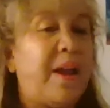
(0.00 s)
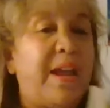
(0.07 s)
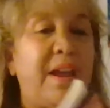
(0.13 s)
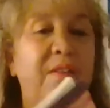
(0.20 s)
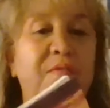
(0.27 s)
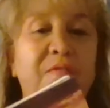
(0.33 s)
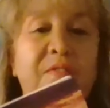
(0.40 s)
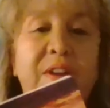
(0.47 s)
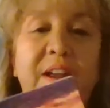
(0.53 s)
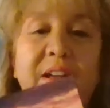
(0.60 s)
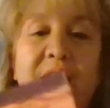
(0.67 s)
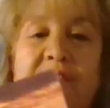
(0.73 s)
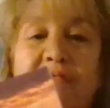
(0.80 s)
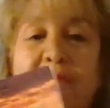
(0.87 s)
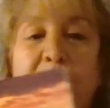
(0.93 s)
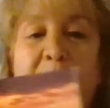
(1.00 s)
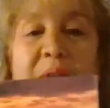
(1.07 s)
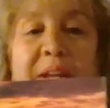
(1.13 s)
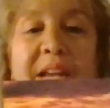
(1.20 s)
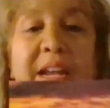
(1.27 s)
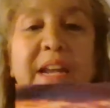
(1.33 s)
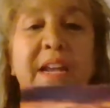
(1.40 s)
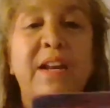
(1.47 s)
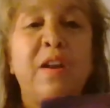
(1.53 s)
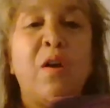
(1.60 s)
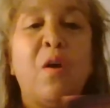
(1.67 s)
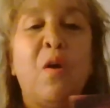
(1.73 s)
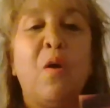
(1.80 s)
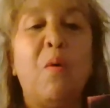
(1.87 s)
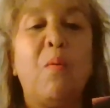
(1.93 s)
Breaking Free of Bullying,
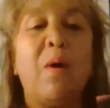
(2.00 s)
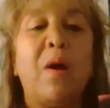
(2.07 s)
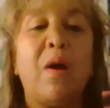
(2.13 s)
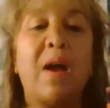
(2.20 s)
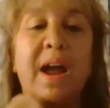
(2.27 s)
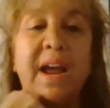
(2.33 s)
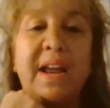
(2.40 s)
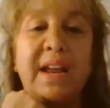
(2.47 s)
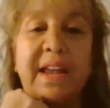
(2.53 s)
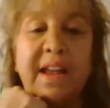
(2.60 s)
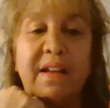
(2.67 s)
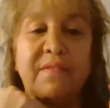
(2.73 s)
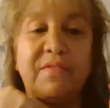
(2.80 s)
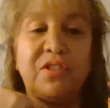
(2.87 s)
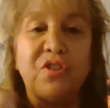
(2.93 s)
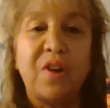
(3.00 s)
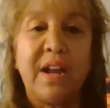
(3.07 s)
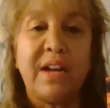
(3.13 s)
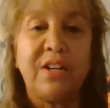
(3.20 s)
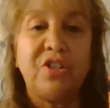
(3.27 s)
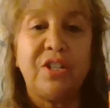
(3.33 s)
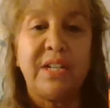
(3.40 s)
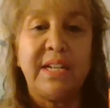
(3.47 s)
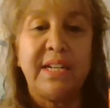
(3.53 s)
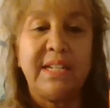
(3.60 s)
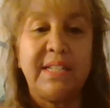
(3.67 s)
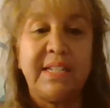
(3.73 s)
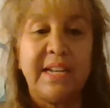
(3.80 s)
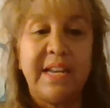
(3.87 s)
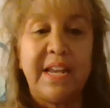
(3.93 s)
where I give
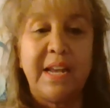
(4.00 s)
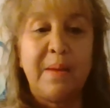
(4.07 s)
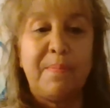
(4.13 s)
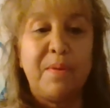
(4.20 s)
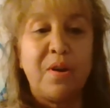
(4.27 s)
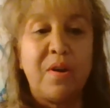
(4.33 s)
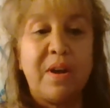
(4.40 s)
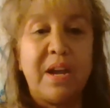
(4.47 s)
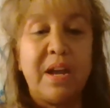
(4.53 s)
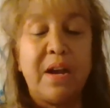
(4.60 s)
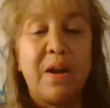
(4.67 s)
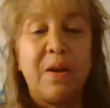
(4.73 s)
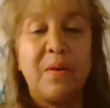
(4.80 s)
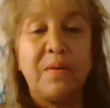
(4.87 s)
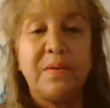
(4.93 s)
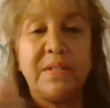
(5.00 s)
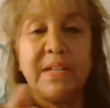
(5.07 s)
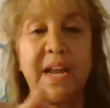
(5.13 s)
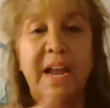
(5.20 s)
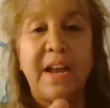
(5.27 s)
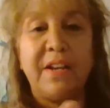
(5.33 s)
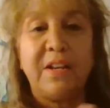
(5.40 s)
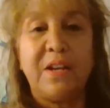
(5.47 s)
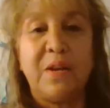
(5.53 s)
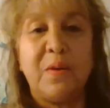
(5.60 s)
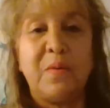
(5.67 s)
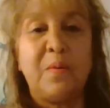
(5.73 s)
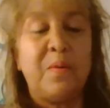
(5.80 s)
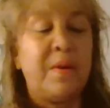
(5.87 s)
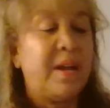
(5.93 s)
strategies to keep your kiddos and
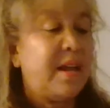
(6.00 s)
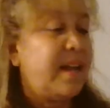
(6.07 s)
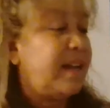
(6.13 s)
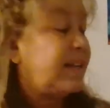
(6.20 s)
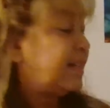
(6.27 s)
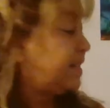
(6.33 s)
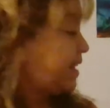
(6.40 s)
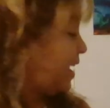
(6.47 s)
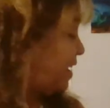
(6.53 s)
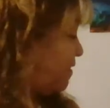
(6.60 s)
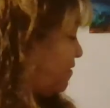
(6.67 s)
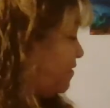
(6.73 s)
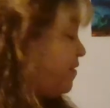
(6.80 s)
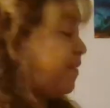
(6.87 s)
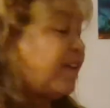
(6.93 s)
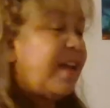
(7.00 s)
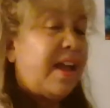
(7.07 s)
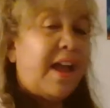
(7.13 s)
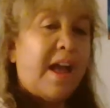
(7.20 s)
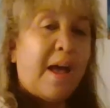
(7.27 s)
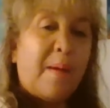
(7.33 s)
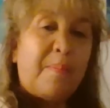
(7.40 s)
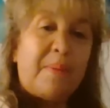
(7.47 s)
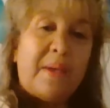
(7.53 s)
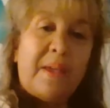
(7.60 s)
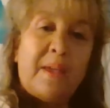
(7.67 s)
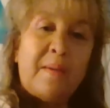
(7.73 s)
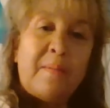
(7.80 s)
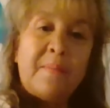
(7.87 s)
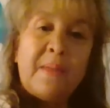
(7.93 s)
you safe,
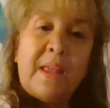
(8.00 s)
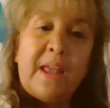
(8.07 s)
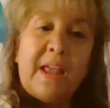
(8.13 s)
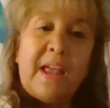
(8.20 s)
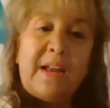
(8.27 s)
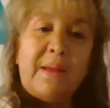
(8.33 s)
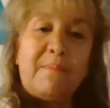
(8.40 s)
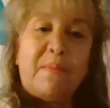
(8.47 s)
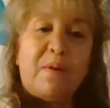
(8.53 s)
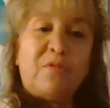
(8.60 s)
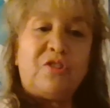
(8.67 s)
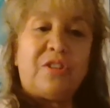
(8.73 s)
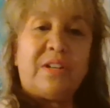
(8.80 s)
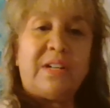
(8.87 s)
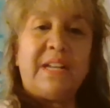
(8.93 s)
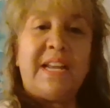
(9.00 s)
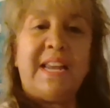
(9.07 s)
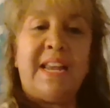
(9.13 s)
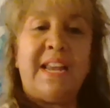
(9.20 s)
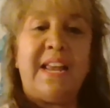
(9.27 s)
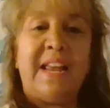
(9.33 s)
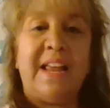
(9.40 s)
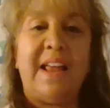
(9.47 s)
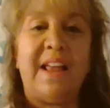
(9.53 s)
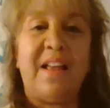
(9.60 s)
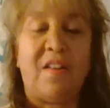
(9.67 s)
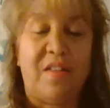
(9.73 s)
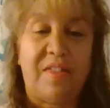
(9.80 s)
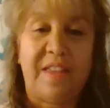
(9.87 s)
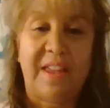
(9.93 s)
happy, and emotionally
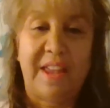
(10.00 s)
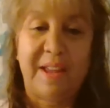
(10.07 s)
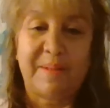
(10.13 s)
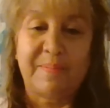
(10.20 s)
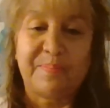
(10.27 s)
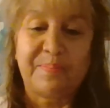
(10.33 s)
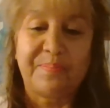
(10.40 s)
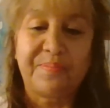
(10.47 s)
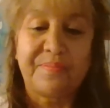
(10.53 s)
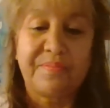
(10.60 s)
healthy.